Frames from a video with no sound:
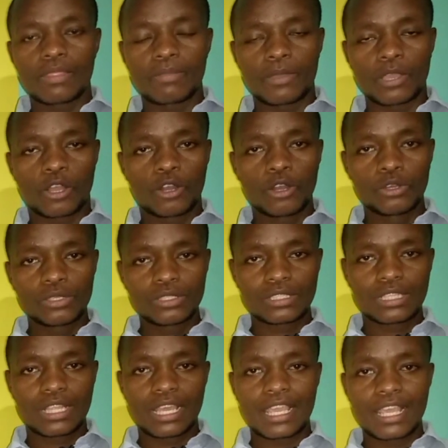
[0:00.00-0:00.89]

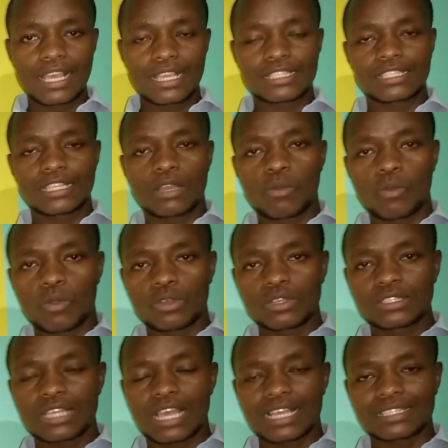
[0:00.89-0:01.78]
because the years
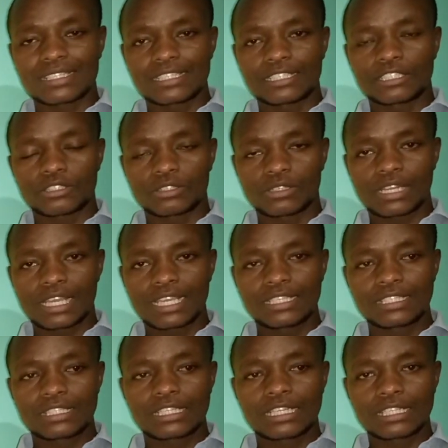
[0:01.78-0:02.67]
was a
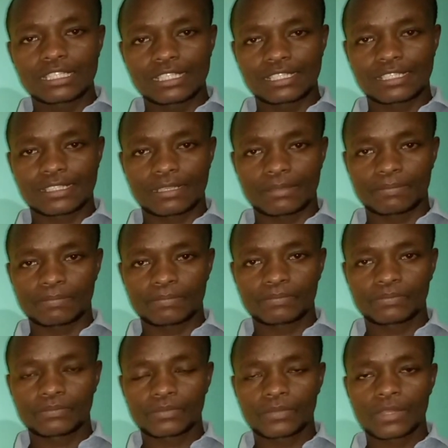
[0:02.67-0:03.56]
centralized system.
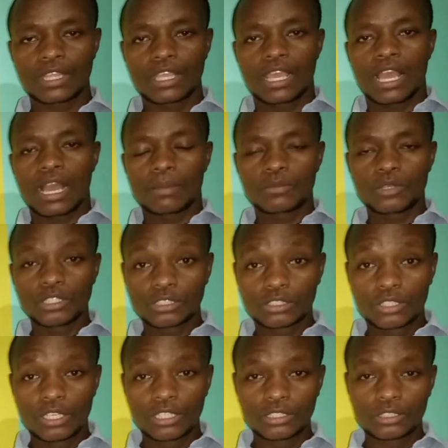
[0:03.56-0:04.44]
I'm not
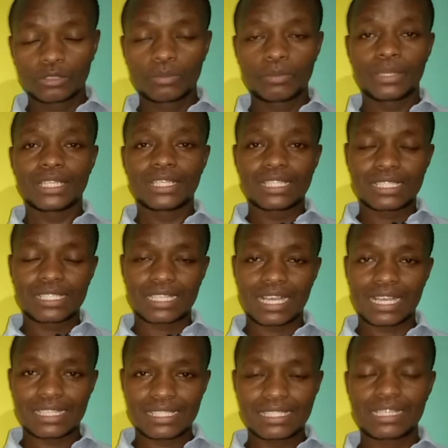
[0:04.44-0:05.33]
going to be
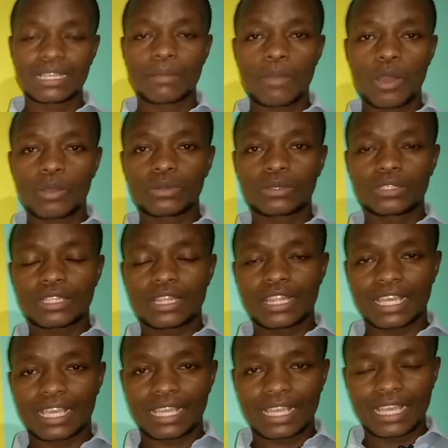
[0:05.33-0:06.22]
discussing about
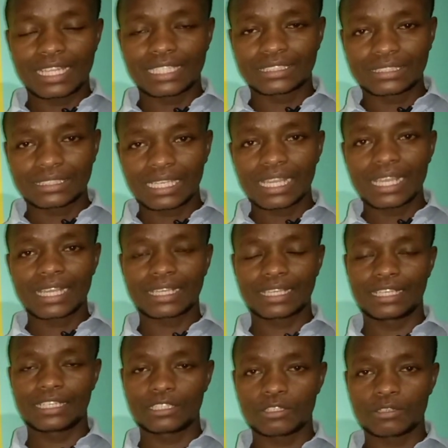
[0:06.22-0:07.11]
the entire
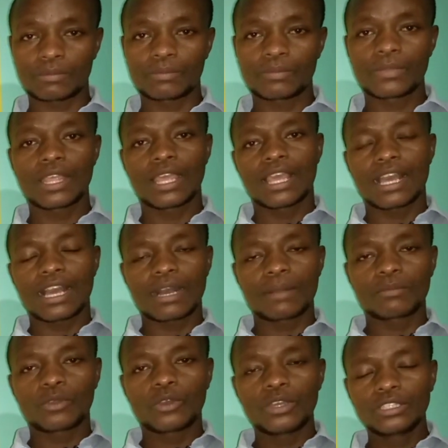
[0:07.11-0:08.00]
kingdom.
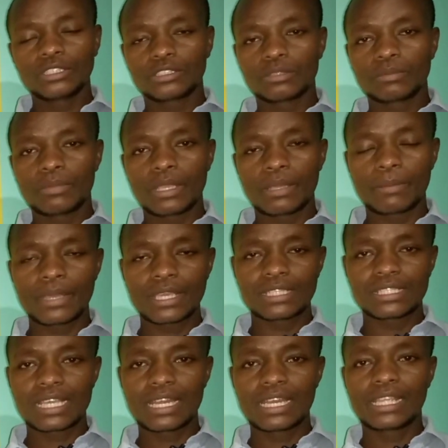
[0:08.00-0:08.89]
I'm going to be
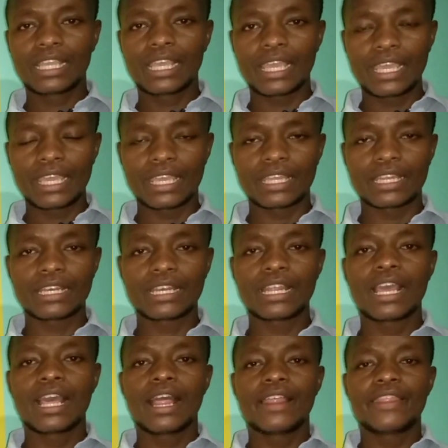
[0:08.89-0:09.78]
majoring in
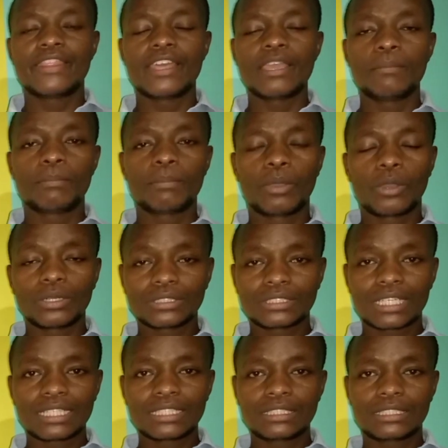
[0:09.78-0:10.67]
the
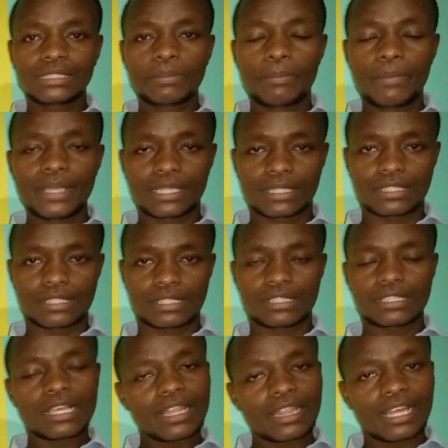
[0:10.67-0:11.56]
important
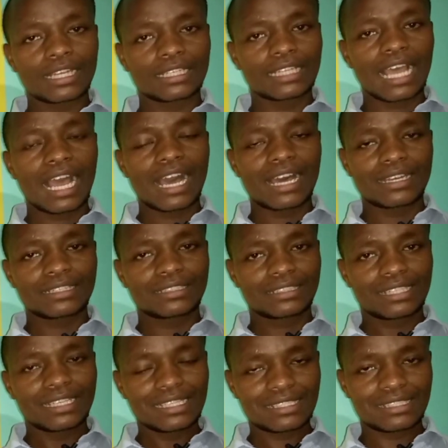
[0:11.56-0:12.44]
bits that are
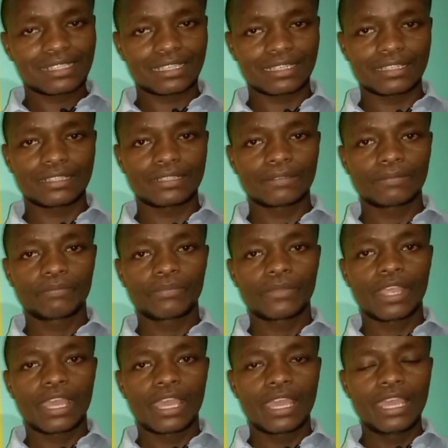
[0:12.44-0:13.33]
tested
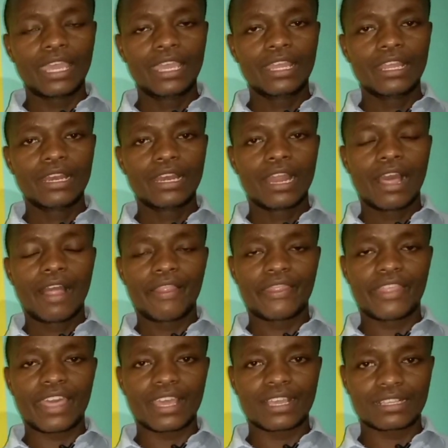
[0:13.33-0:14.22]
in
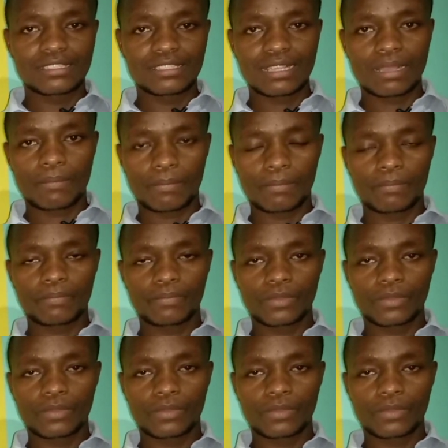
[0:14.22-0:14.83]
the exam,